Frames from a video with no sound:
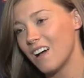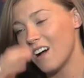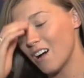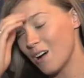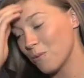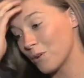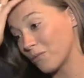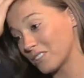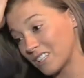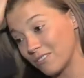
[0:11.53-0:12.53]
Um, and
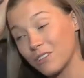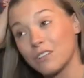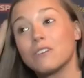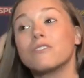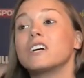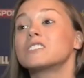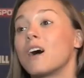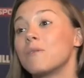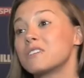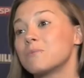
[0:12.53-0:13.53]
obviously, for the first
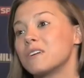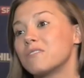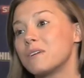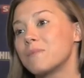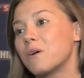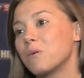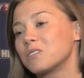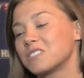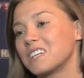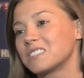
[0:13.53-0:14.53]
time, it to be a female
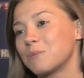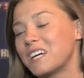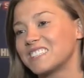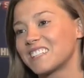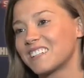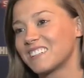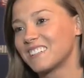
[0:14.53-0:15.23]
award, so that's amazing.